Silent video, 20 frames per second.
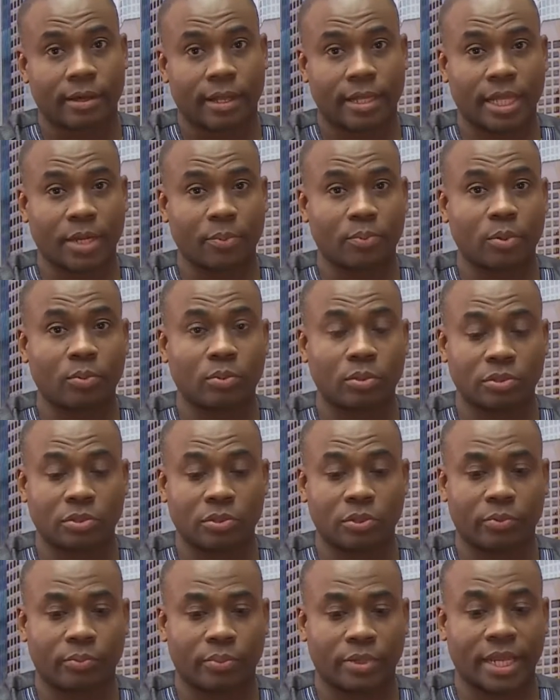A lot of people
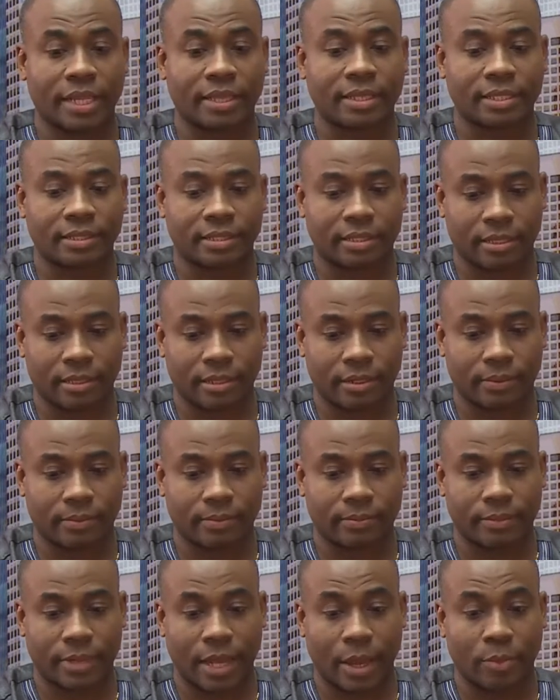don't, but I think that
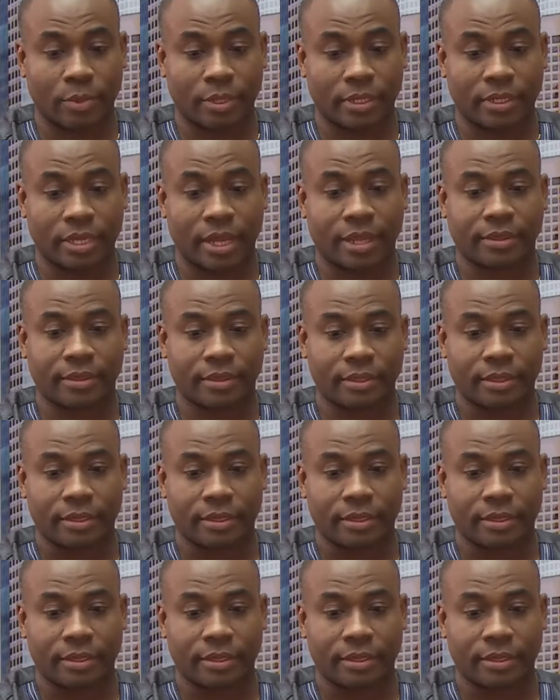um, I mean I,